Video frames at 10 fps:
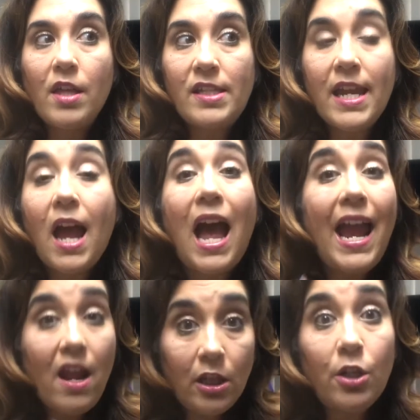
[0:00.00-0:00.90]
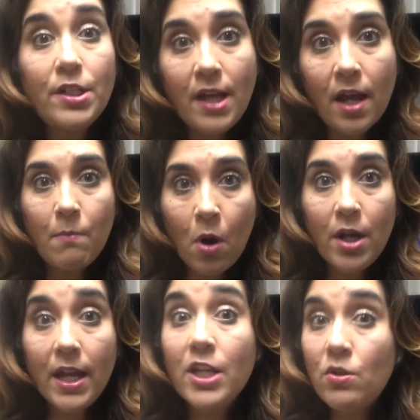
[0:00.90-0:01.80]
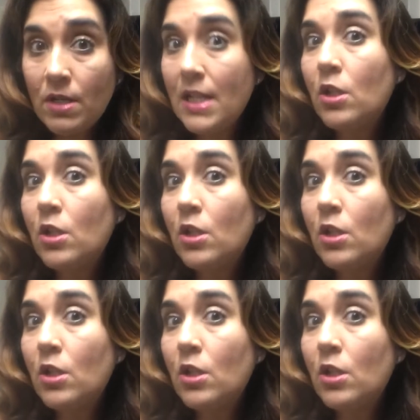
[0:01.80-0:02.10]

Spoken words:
See, I learned to market, and you need